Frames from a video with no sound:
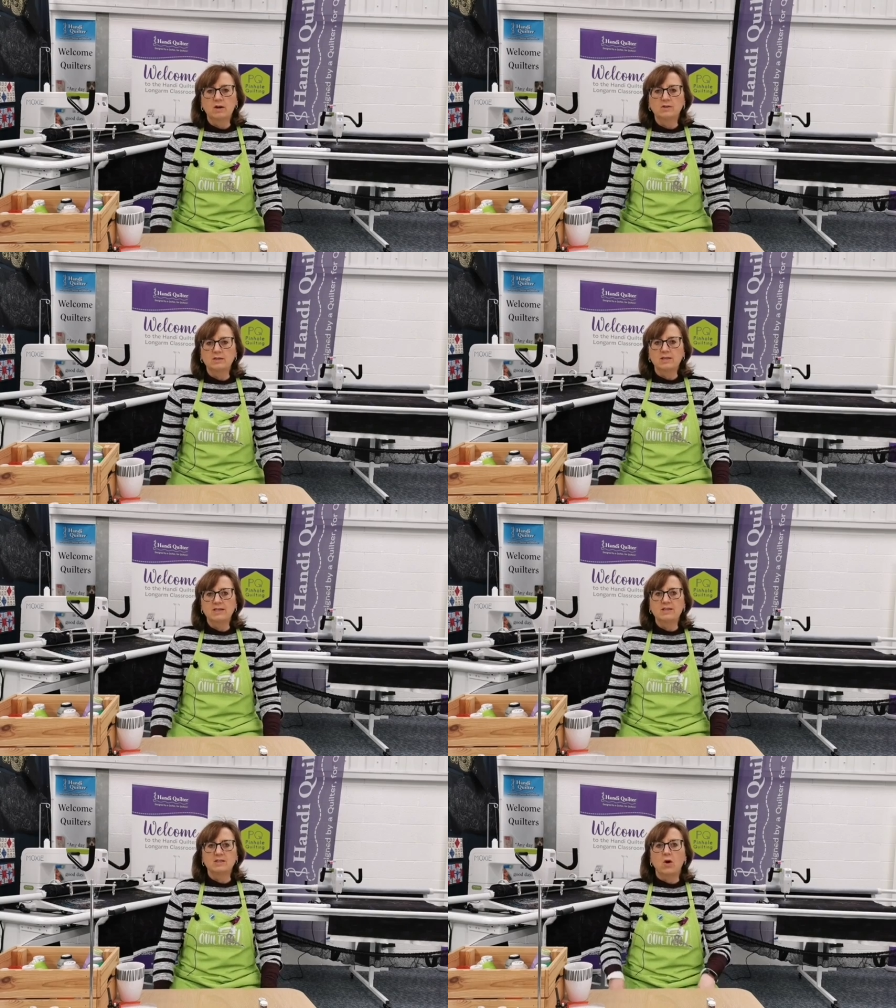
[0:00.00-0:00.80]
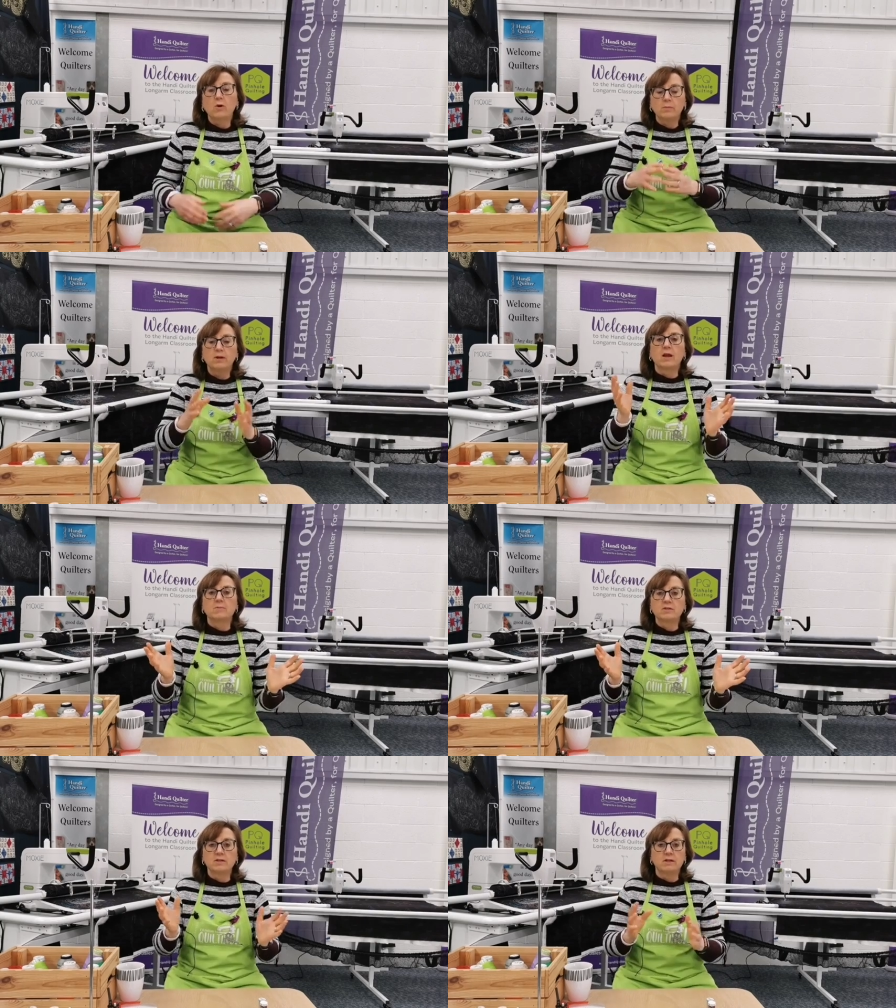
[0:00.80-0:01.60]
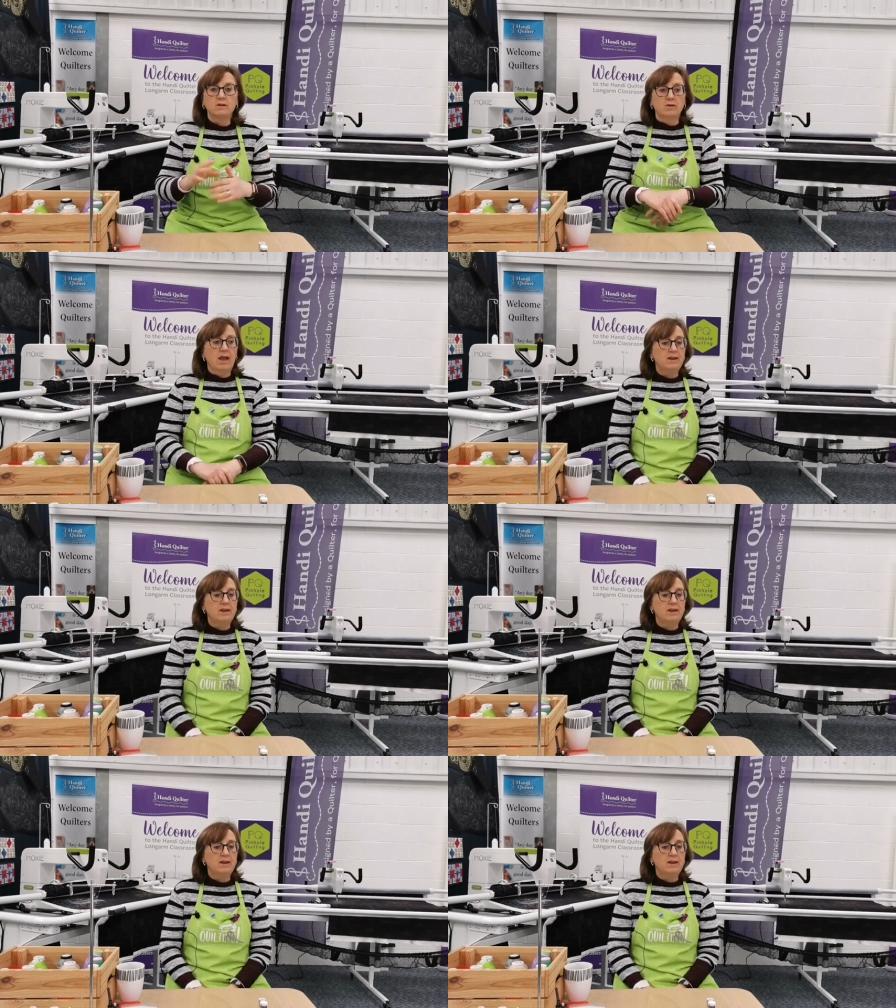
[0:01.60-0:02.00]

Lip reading: world is opening up to you.